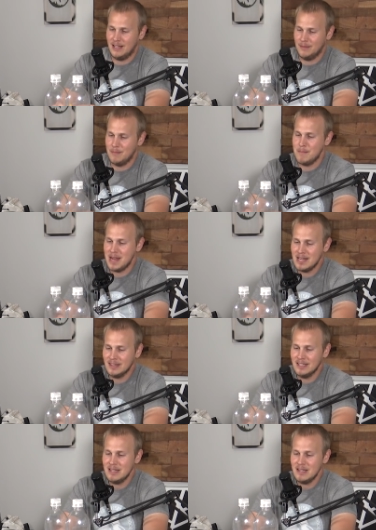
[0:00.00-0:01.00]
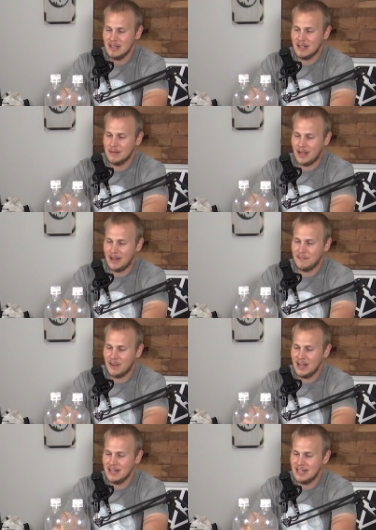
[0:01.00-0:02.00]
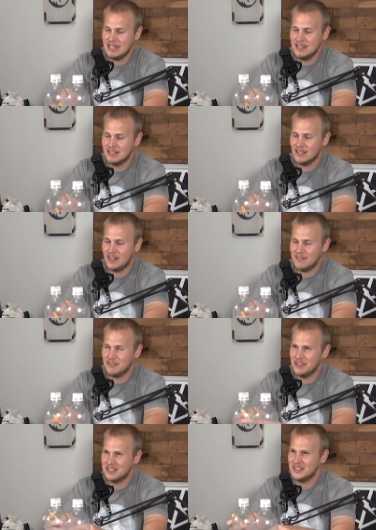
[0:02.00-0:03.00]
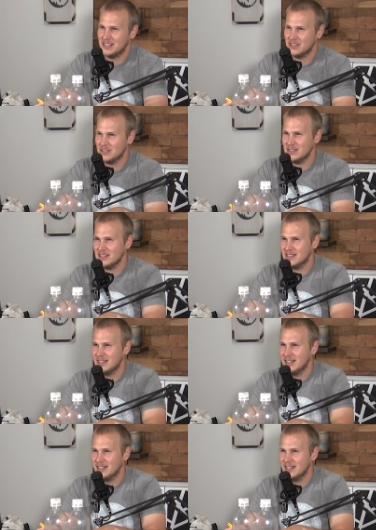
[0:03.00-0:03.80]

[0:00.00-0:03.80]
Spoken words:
Mainly, I find I need this a lot for the scissors.